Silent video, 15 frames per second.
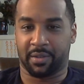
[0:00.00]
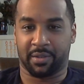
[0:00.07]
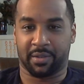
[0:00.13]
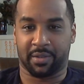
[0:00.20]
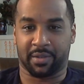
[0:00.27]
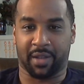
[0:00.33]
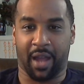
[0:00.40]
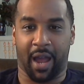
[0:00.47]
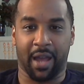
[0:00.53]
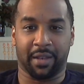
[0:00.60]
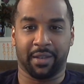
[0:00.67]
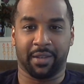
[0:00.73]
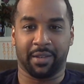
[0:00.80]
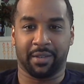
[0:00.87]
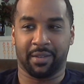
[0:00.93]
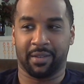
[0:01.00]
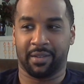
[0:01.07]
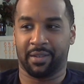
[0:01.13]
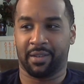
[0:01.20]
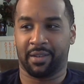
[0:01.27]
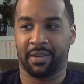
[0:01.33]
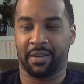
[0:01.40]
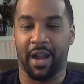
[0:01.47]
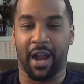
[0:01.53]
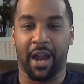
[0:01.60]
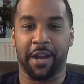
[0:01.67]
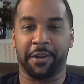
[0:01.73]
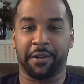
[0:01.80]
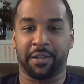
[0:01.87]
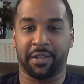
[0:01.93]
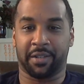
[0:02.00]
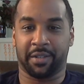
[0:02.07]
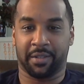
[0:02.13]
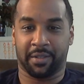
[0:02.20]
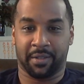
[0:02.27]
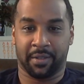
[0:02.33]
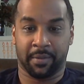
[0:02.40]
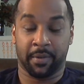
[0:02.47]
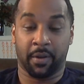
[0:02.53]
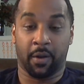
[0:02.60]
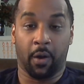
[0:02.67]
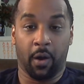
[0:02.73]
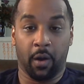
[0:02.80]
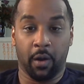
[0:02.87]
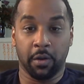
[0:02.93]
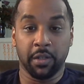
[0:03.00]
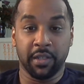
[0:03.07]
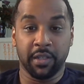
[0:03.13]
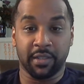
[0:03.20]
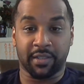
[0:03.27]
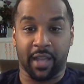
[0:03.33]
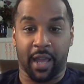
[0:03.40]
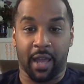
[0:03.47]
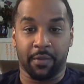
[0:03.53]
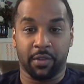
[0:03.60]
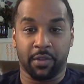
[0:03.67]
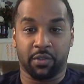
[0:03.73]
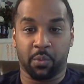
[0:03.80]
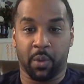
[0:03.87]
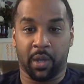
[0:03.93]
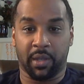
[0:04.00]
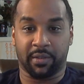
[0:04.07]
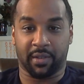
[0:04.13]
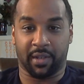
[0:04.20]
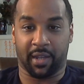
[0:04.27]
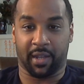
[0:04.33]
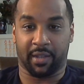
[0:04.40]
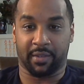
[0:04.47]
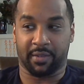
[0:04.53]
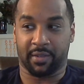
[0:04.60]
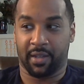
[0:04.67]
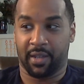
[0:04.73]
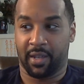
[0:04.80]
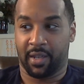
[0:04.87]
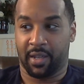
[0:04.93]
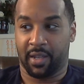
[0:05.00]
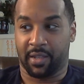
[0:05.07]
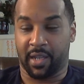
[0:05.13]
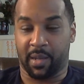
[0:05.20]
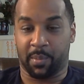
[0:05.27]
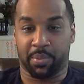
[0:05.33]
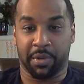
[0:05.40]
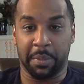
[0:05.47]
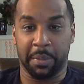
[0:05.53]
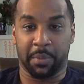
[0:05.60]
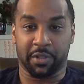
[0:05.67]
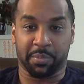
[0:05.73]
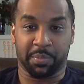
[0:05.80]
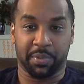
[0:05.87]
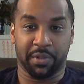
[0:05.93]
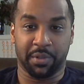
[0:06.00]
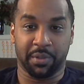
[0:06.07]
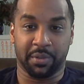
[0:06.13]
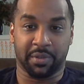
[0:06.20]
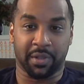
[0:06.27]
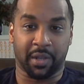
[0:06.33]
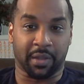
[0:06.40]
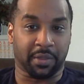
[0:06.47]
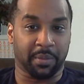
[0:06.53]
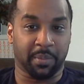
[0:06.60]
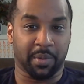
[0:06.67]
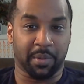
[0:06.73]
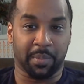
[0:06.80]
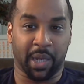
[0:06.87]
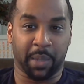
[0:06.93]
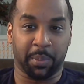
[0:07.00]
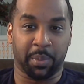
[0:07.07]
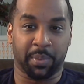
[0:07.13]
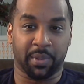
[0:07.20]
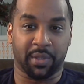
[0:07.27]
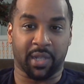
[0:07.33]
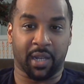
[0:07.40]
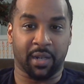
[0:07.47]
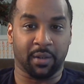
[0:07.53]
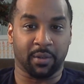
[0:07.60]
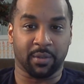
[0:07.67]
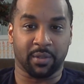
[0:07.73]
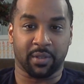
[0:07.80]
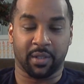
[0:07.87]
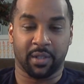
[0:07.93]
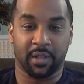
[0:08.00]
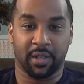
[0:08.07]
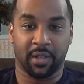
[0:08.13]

Scotland, Ireland, all these savage wastelands that pretty much produce nothing but maybe potatoes.